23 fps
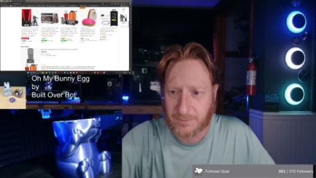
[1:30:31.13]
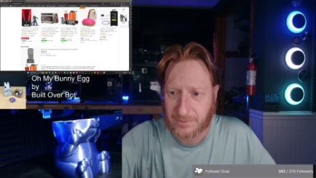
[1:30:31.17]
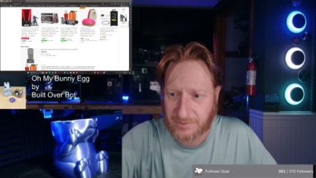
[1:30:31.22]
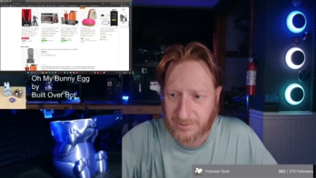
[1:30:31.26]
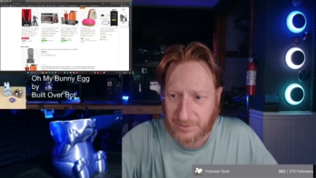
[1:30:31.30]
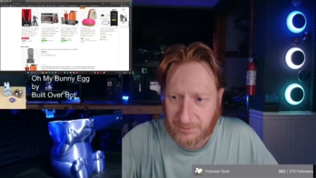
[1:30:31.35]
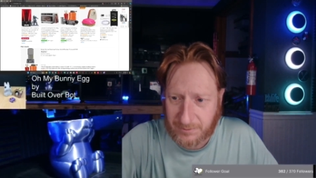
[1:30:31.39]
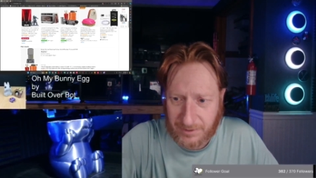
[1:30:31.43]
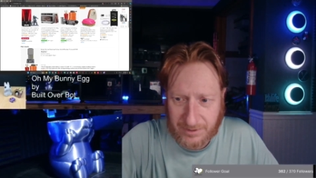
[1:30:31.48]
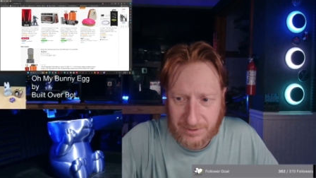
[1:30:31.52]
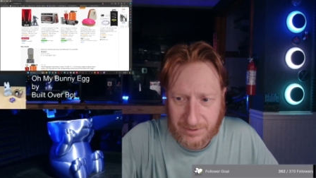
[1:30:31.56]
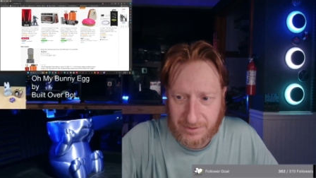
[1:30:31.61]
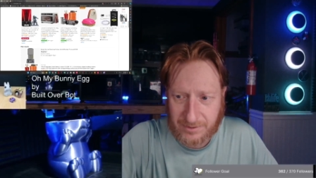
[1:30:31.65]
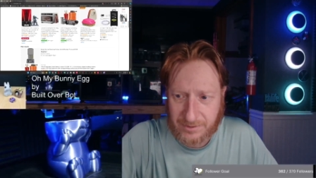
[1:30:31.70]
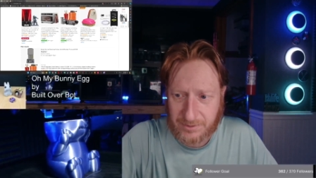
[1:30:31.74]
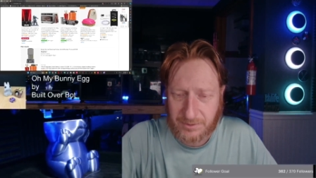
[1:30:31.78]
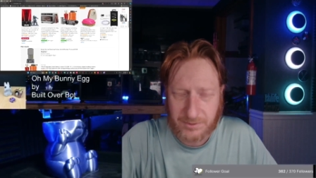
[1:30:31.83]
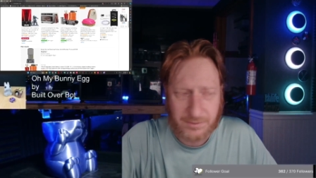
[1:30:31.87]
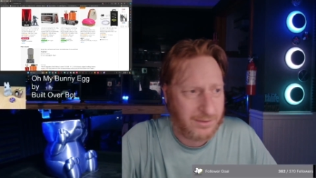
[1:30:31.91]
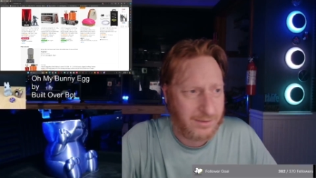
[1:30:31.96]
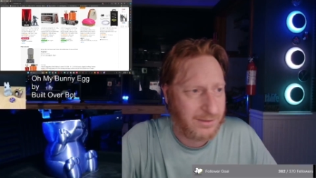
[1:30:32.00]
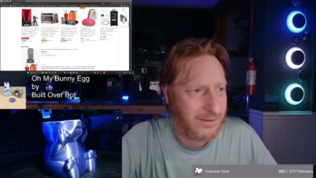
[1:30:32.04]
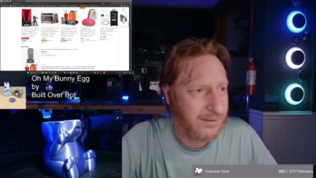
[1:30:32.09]
I was like, what are you
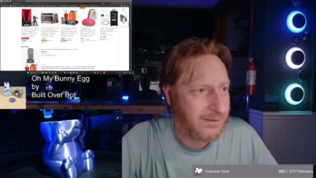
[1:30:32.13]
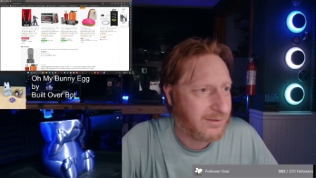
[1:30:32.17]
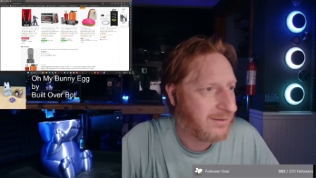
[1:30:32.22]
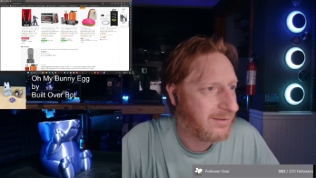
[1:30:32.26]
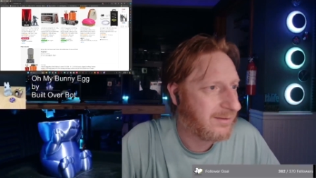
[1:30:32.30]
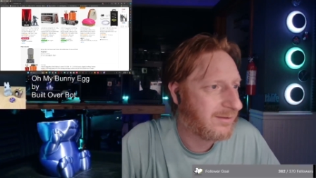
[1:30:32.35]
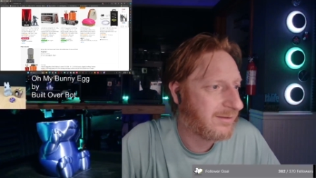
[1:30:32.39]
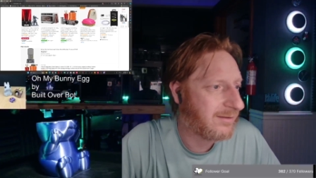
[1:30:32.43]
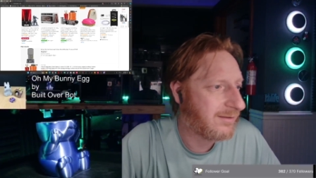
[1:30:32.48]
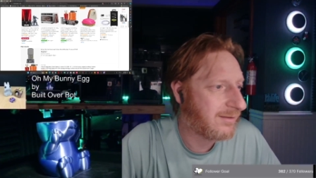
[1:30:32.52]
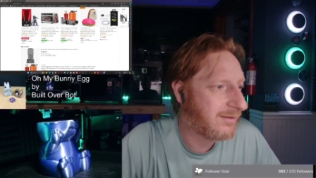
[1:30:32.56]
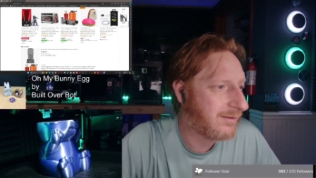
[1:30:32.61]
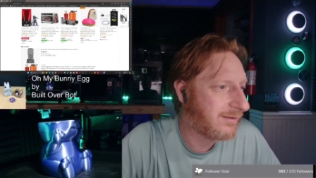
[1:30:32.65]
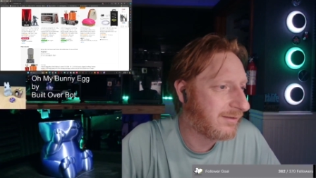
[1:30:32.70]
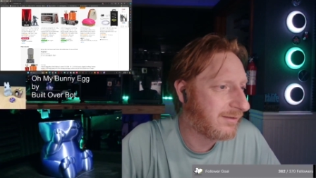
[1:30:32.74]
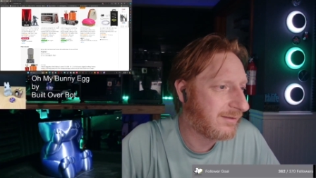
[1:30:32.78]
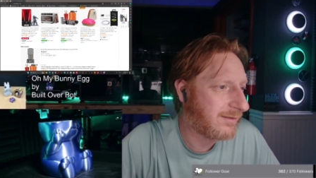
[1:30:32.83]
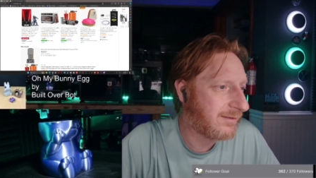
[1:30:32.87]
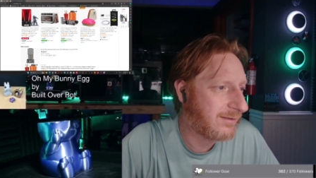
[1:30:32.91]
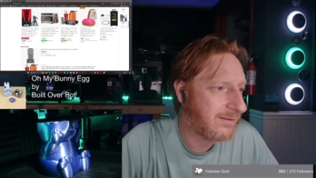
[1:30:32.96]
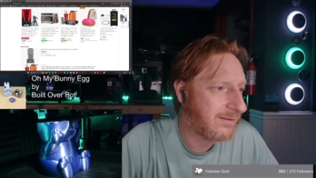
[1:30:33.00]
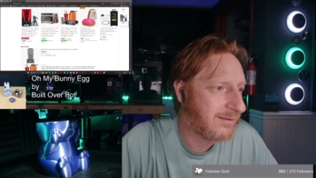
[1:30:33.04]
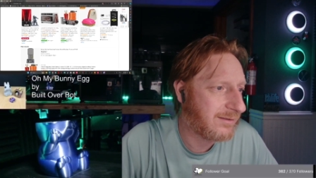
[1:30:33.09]
doing?
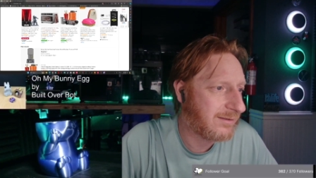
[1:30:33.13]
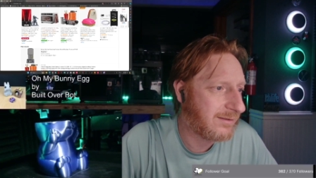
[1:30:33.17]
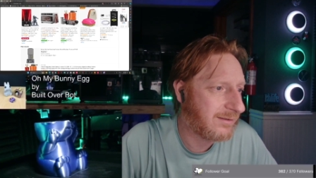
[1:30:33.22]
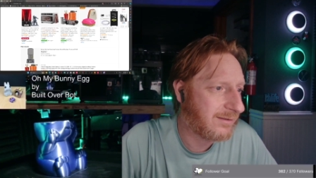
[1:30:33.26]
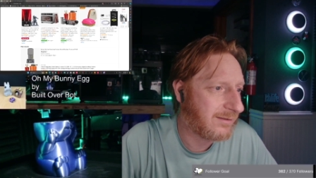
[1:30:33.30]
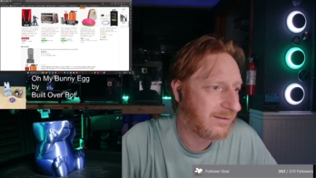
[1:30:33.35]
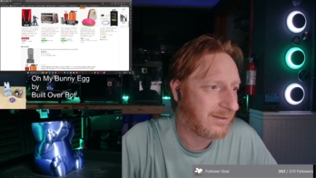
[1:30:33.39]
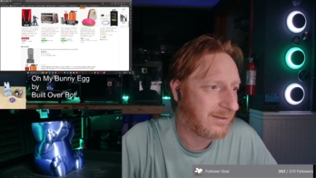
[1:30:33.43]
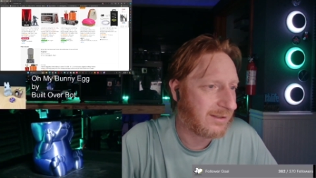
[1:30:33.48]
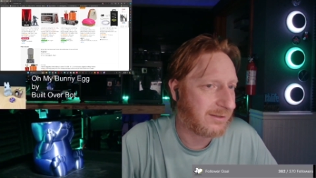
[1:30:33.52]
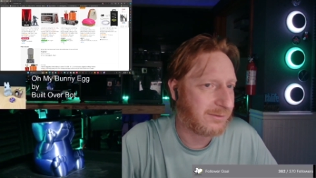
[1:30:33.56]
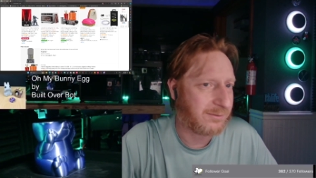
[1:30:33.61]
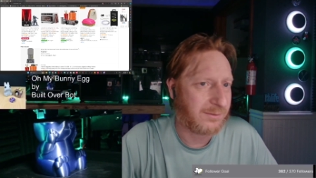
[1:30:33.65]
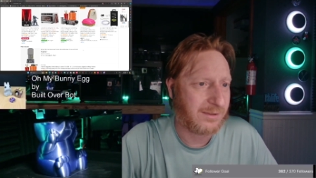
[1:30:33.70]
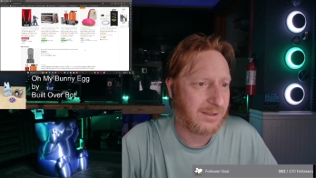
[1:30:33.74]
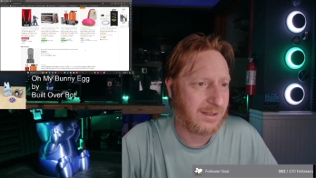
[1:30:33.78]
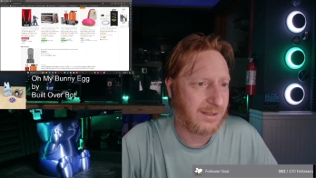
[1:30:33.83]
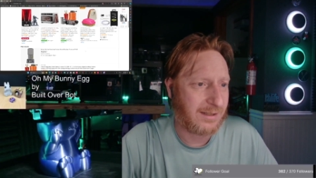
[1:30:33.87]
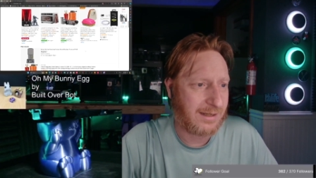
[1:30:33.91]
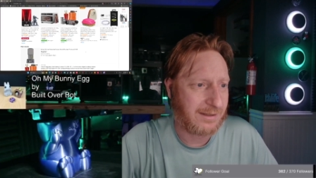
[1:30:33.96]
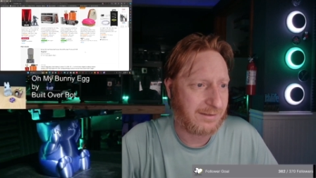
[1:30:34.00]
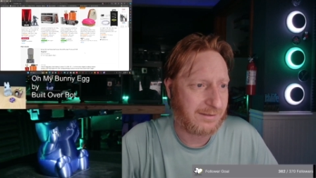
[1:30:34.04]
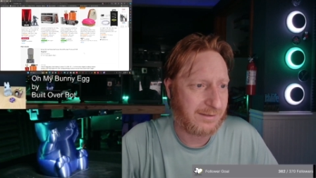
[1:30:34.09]
Guess we're not
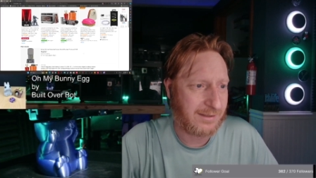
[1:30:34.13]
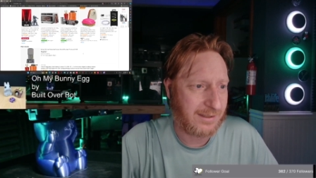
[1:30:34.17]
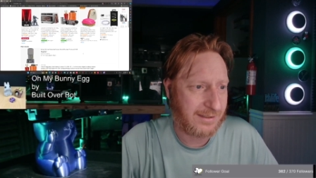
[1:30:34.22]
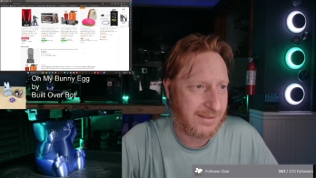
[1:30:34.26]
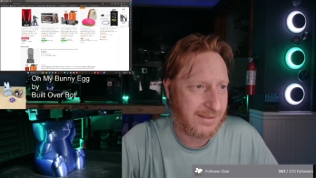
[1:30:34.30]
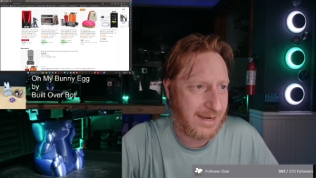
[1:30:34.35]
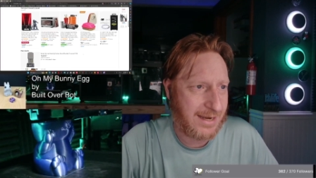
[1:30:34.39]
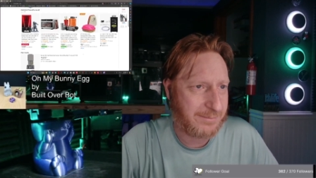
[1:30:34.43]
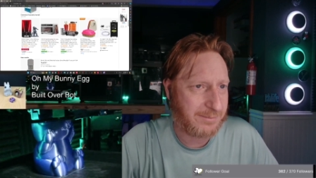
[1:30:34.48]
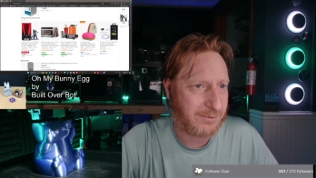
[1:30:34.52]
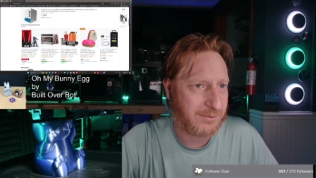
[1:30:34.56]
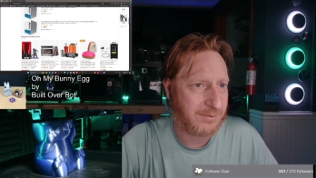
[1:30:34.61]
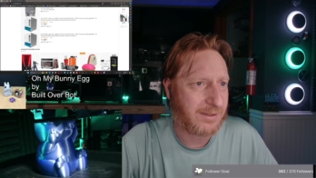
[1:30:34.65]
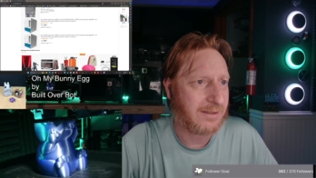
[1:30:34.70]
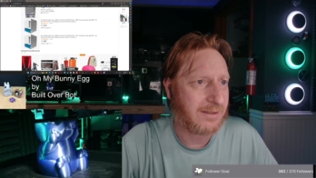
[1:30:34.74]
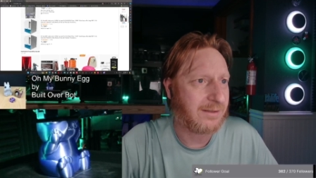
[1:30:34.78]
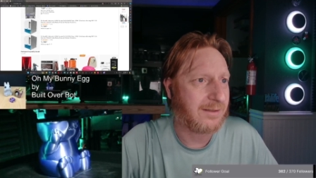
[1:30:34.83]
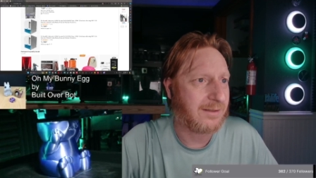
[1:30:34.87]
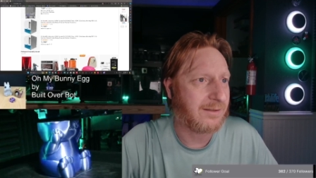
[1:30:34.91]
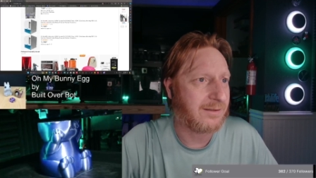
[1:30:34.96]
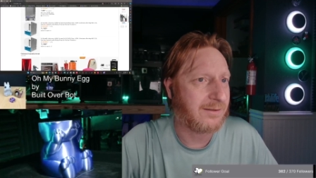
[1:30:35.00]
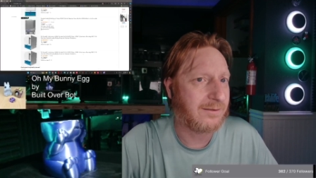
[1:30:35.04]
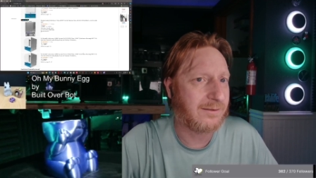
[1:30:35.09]
allowed to take naps around here.